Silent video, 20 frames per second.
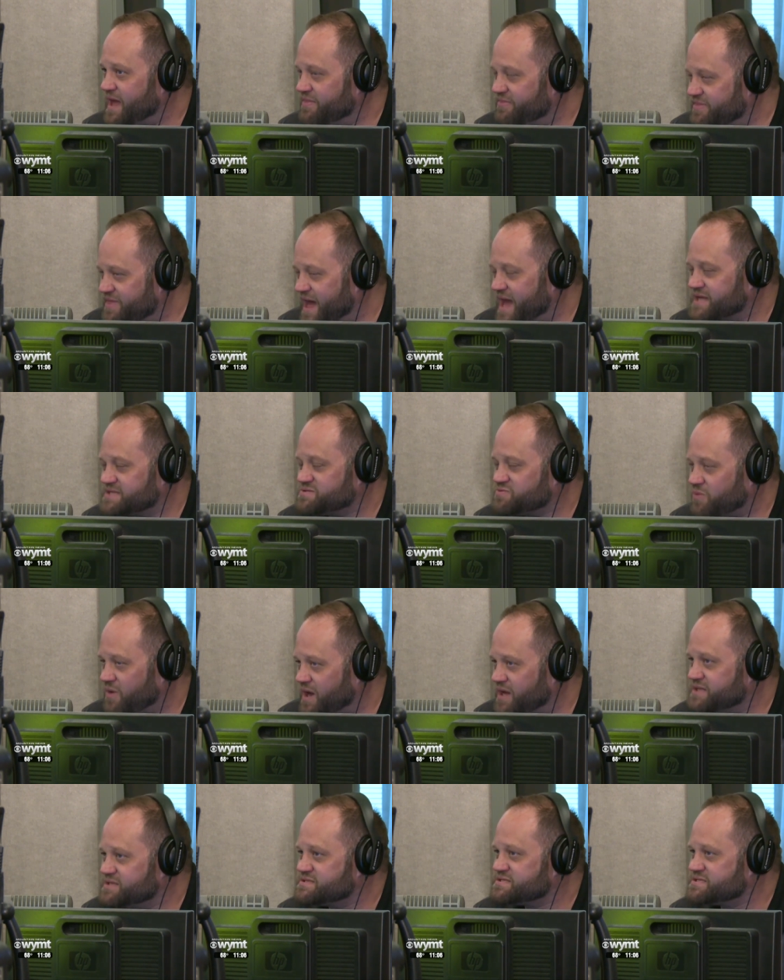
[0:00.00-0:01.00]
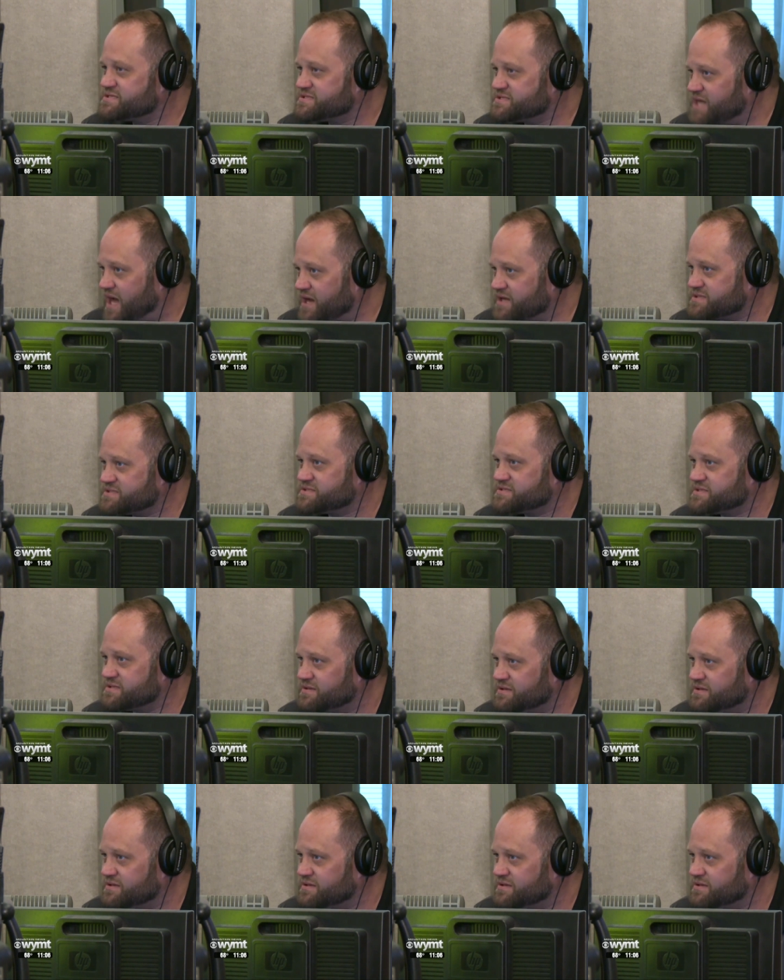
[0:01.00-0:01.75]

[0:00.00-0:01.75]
And that's what yeah. sucks.